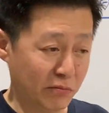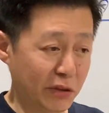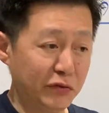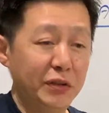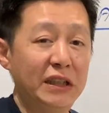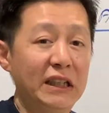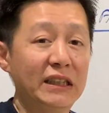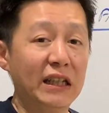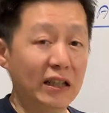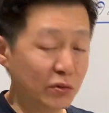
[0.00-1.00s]
But reading,
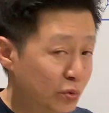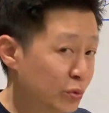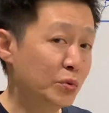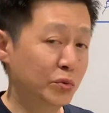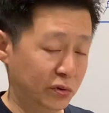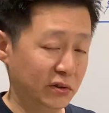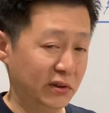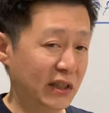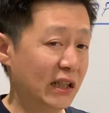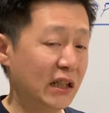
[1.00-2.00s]
there are rules.
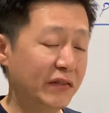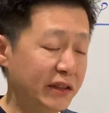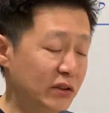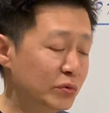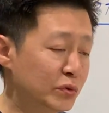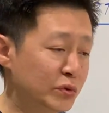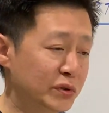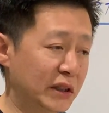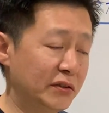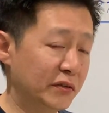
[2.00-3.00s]
There are governing
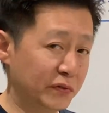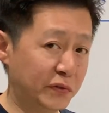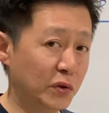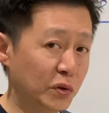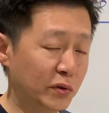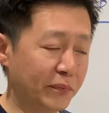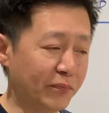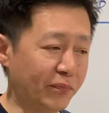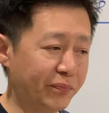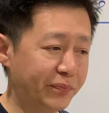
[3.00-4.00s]
rules that you have to follow.
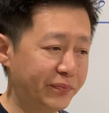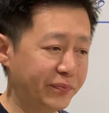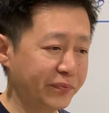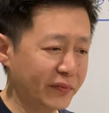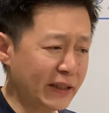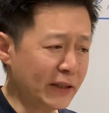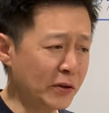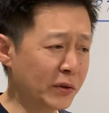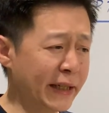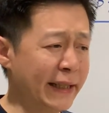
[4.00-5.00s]

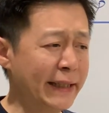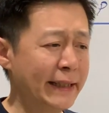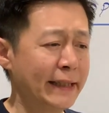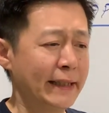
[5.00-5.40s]
Okay.